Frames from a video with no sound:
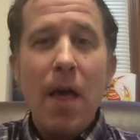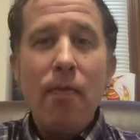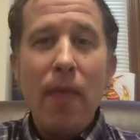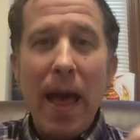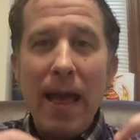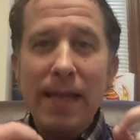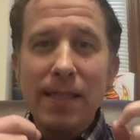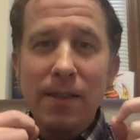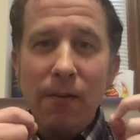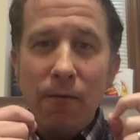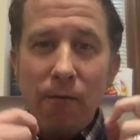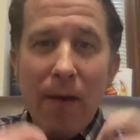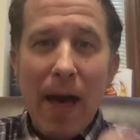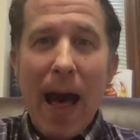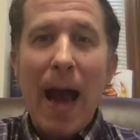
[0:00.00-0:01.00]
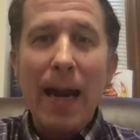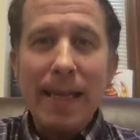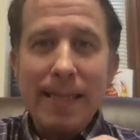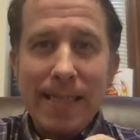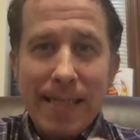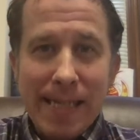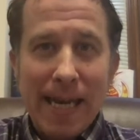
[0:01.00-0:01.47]
that is the
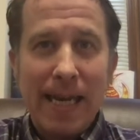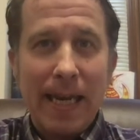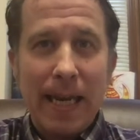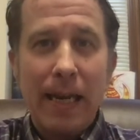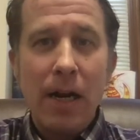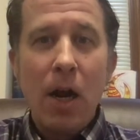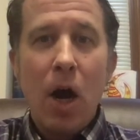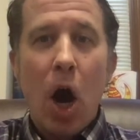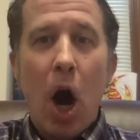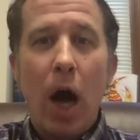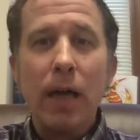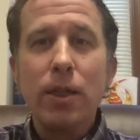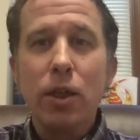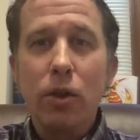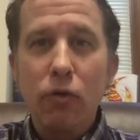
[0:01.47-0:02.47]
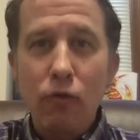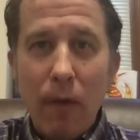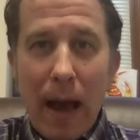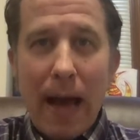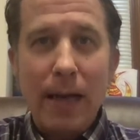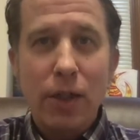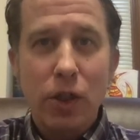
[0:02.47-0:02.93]
valid ticket onto the
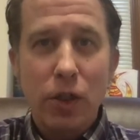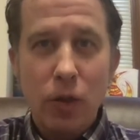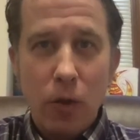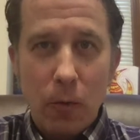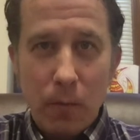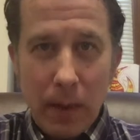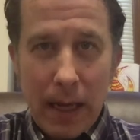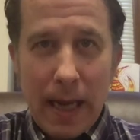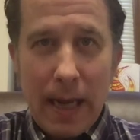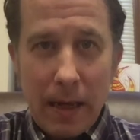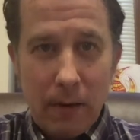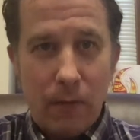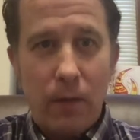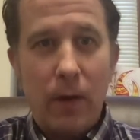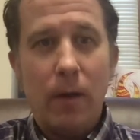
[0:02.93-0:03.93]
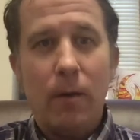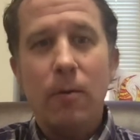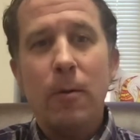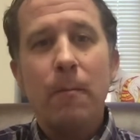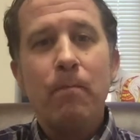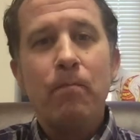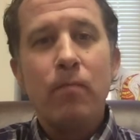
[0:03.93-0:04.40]
rational playing field.